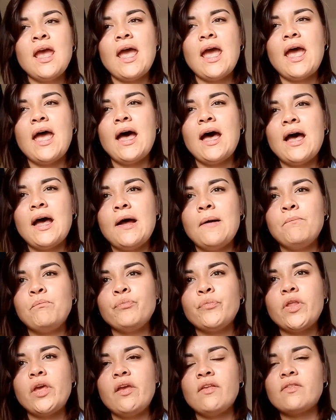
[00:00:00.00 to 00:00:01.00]

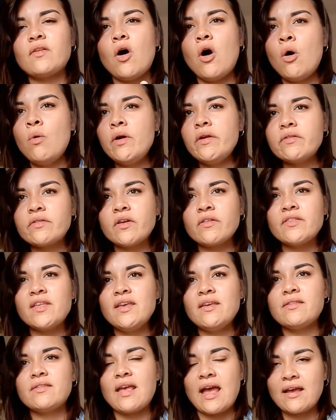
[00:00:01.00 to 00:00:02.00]
It's always on the
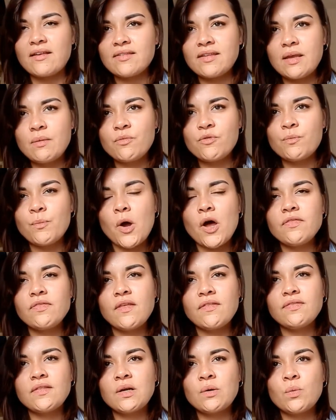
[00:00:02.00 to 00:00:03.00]
exact same spot
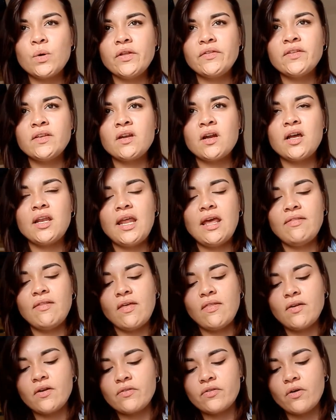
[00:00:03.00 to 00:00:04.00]
that they're wilted on, and then
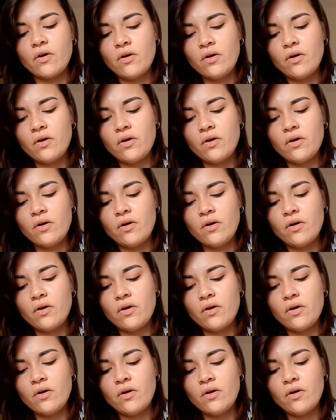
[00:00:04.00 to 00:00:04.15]
there's